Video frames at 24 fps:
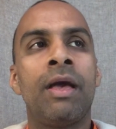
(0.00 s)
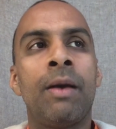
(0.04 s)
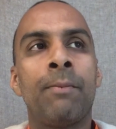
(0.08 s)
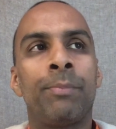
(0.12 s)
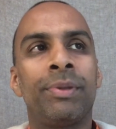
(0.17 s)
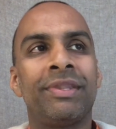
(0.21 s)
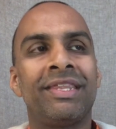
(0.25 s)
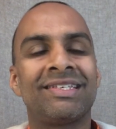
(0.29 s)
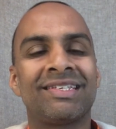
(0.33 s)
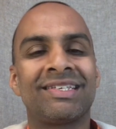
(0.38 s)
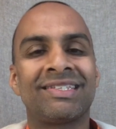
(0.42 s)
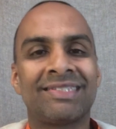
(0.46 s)

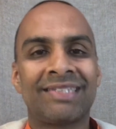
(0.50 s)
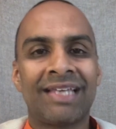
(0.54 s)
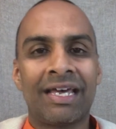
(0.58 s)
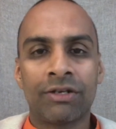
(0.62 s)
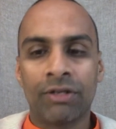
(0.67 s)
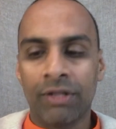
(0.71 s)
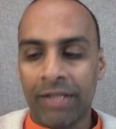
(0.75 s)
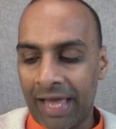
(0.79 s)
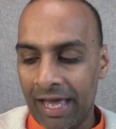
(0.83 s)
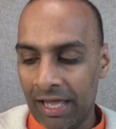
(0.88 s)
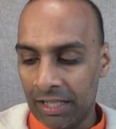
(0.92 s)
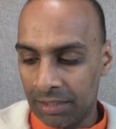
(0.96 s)
But there's a
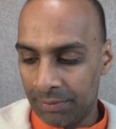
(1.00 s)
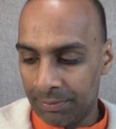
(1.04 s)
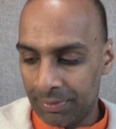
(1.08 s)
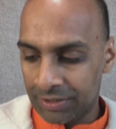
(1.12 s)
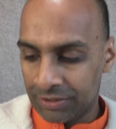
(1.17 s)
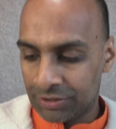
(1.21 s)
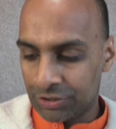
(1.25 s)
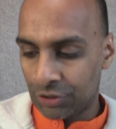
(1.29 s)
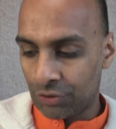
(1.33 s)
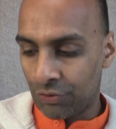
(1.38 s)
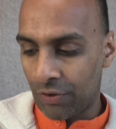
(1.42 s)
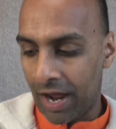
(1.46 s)
subtle
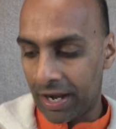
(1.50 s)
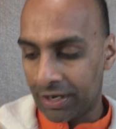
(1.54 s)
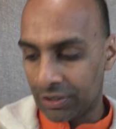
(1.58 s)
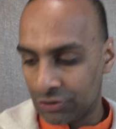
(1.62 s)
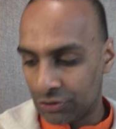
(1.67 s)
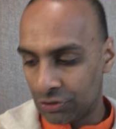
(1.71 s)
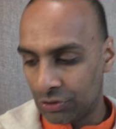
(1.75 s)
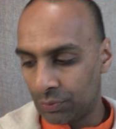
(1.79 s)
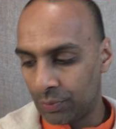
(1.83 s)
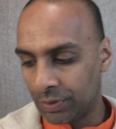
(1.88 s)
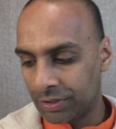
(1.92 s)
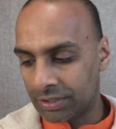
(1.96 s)
element to
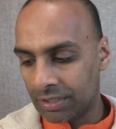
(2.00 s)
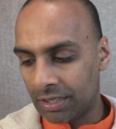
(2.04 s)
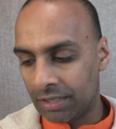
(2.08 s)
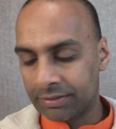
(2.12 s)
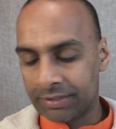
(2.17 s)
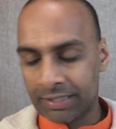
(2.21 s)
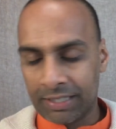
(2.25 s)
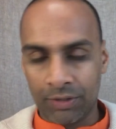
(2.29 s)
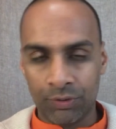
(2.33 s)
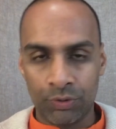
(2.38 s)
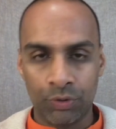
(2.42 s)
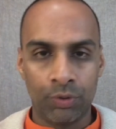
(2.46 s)
gratitude which I'll
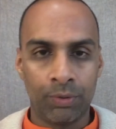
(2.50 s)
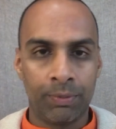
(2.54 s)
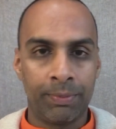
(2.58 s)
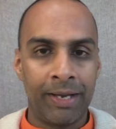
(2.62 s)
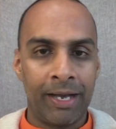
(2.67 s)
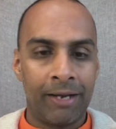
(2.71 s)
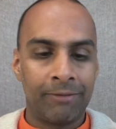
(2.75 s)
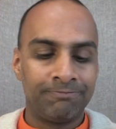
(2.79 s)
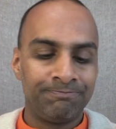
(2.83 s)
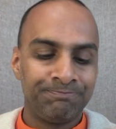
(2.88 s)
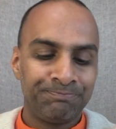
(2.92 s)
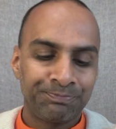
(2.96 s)
tell you
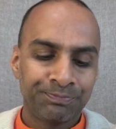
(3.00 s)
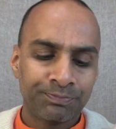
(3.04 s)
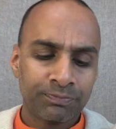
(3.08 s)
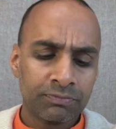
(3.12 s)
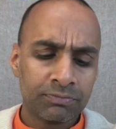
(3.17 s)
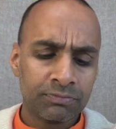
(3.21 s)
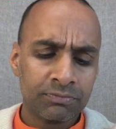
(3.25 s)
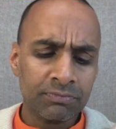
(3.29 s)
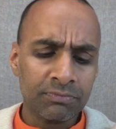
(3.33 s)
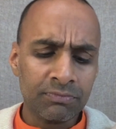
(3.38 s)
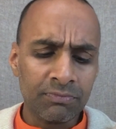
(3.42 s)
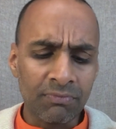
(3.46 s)
about.
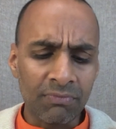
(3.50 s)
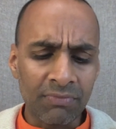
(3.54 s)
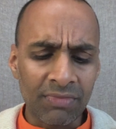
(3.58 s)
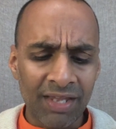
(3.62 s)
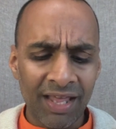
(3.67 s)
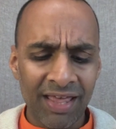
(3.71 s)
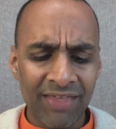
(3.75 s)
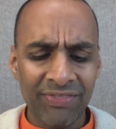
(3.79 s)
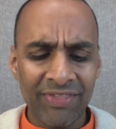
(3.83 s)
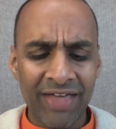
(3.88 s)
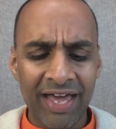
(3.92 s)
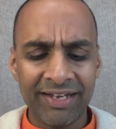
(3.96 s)

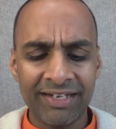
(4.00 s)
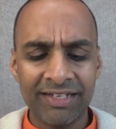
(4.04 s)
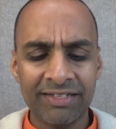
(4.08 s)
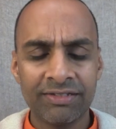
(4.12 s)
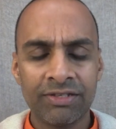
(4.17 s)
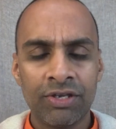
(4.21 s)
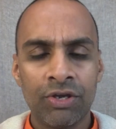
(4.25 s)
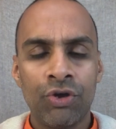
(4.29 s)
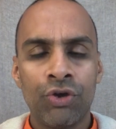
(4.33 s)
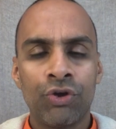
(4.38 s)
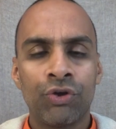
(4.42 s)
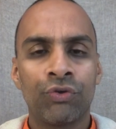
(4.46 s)
And that is,
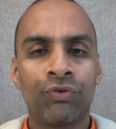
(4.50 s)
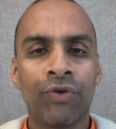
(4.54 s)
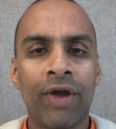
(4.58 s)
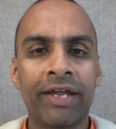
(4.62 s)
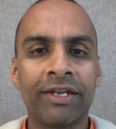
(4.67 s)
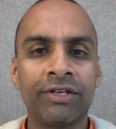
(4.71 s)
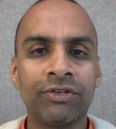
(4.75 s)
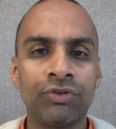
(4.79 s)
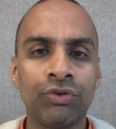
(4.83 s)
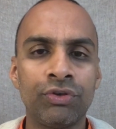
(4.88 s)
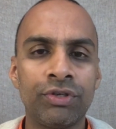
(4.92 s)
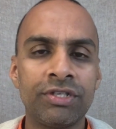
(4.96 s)

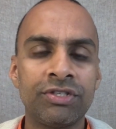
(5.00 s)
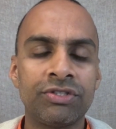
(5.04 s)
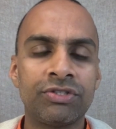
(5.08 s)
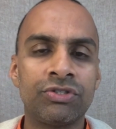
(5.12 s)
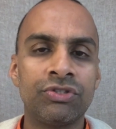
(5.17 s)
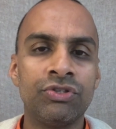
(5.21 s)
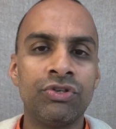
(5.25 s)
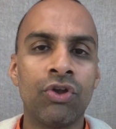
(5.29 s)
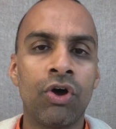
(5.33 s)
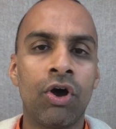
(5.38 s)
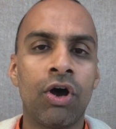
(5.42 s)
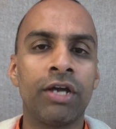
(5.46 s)
gratitude is
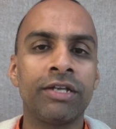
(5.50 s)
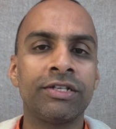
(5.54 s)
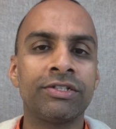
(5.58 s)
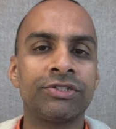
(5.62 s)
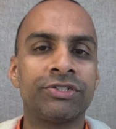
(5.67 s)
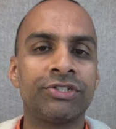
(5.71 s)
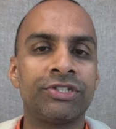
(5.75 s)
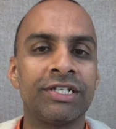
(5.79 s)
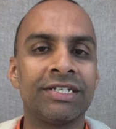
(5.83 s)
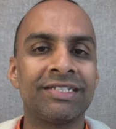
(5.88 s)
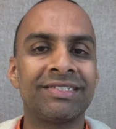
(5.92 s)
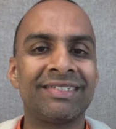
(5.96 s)
not
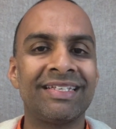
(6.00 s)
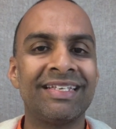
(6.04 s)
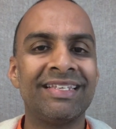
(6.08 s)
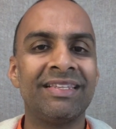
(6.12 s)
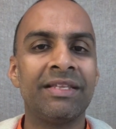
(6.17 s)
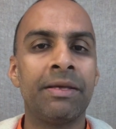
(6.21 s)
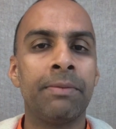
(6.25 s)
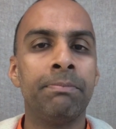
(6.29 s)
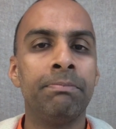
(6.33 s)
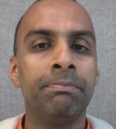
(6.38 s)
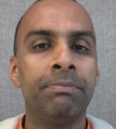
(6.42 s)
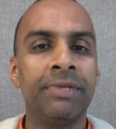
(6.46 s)
just in
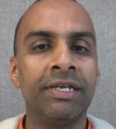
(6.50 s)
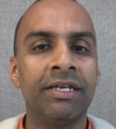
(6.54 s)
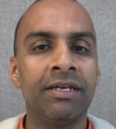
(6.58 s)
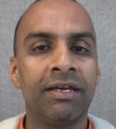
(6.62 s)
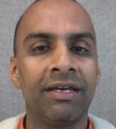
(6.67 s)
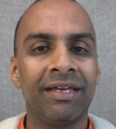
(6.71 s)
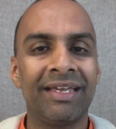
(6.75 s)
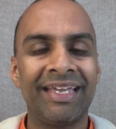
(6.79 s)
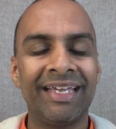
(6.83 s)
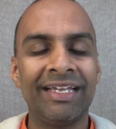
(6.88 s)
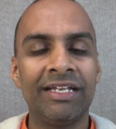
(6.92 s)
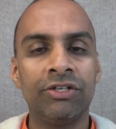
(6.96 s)
the
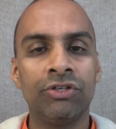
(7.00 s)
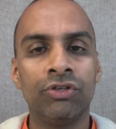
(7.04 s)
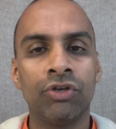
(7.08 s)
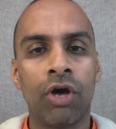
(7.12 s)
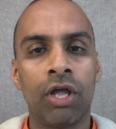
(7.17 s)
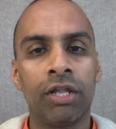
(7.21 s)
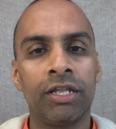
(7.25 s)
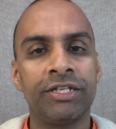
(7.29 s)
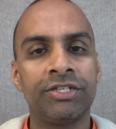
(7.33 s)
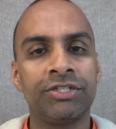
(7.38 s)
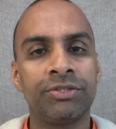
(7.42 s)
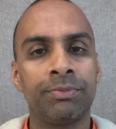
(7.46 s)
mere
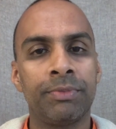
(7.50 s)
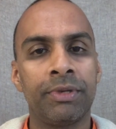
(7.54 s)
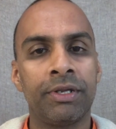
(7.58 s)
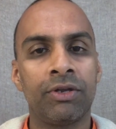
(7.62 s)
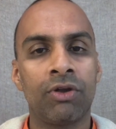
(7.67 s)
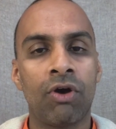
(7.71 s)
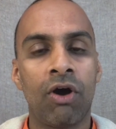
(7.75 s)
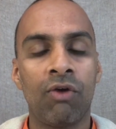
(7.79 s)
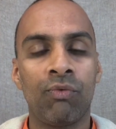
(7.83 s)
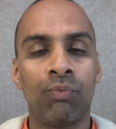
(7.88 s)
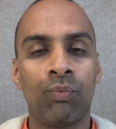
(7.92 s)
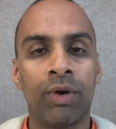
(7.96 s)
acknowledgement
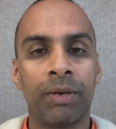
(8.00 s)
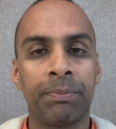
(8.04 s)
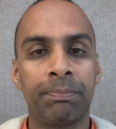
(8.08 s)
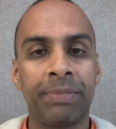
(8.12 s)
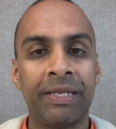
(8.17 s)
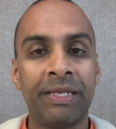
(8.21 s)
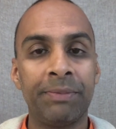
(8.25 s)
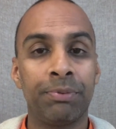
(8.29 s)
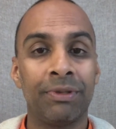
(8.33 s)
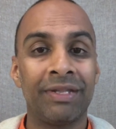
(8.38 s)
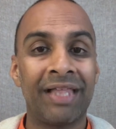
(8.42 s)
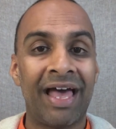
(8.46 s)
of what
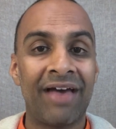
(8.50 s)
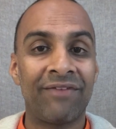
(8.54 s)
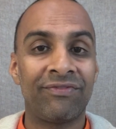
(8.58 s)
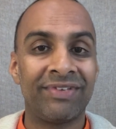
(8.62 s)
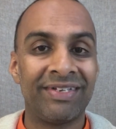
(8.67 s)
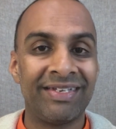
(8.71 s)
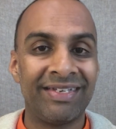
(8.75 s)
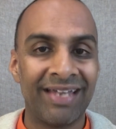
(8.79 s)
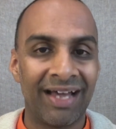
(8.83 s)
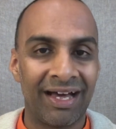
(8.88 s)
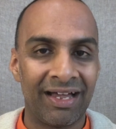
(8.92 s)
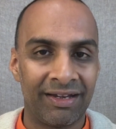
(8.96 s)
people
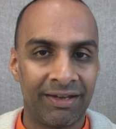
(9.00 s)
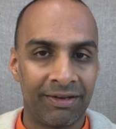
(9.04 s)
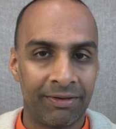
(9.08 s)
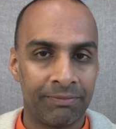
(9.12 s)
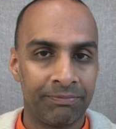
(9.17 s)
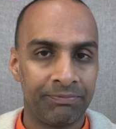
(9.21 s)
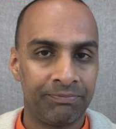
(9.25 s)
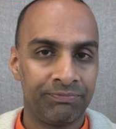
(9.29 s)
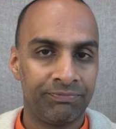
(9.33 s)
have done.